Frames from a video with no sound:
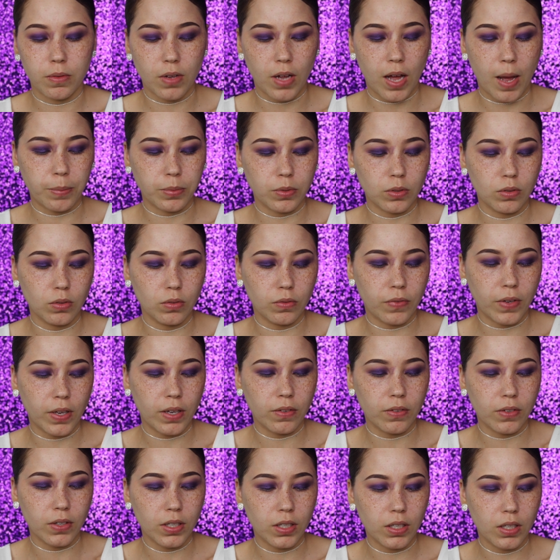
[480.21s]
Absolute
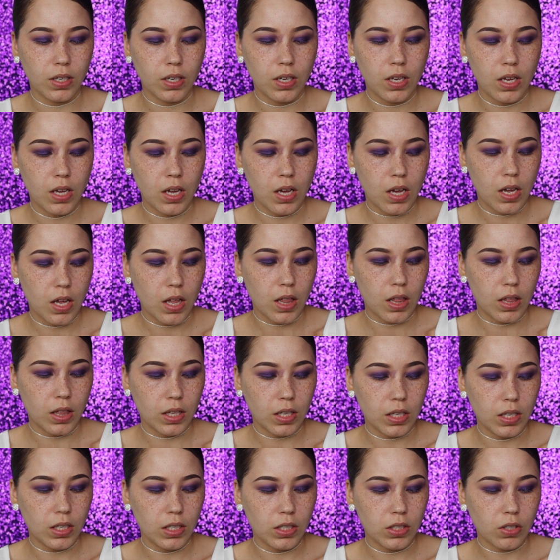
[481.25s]
favorite.
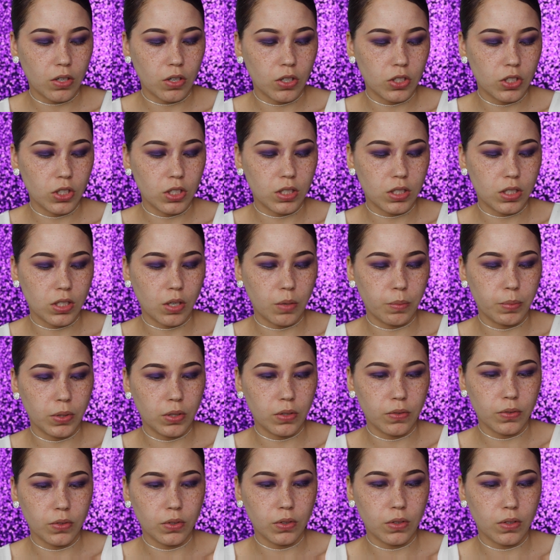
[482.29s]
These are just so
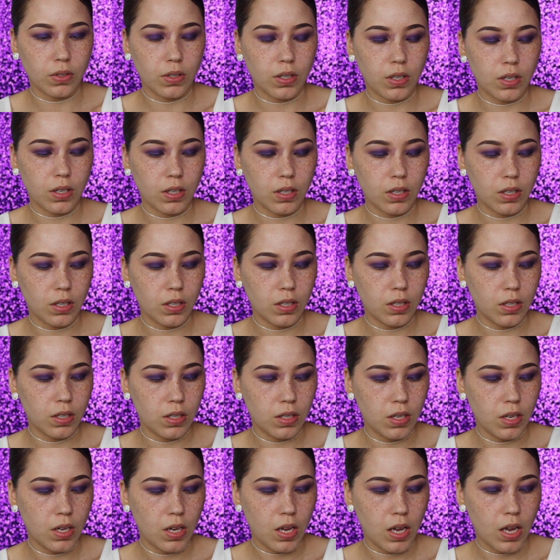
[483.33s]
beautiful.
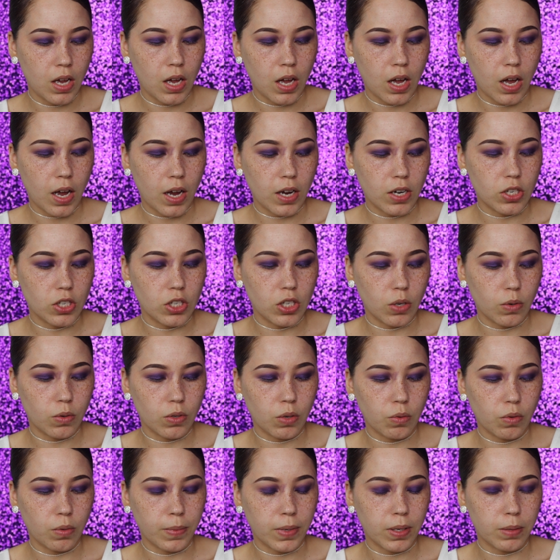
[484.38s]
I don't
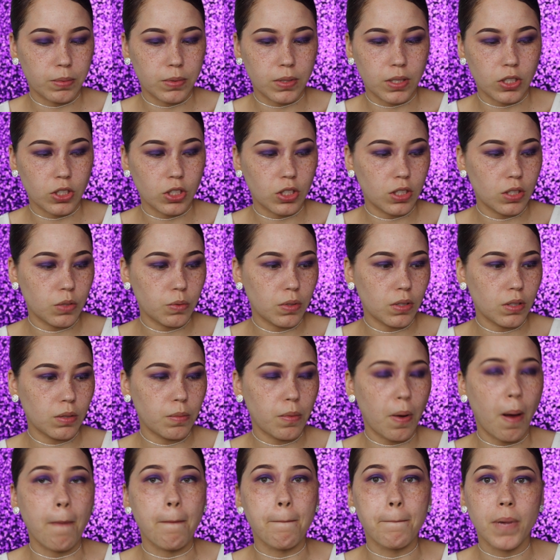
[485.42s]
know what my obsession is with
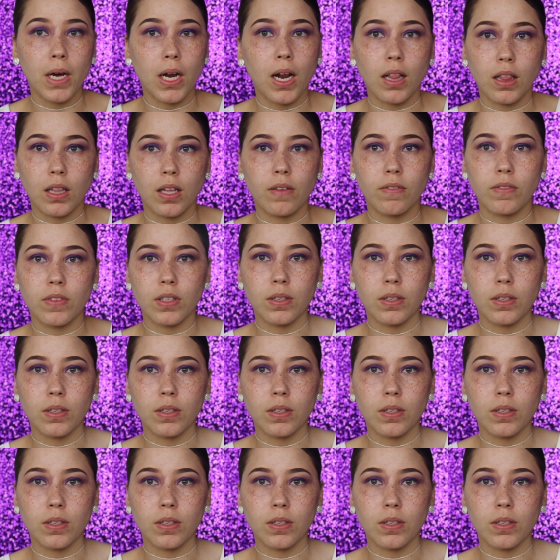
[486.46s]
them, but I love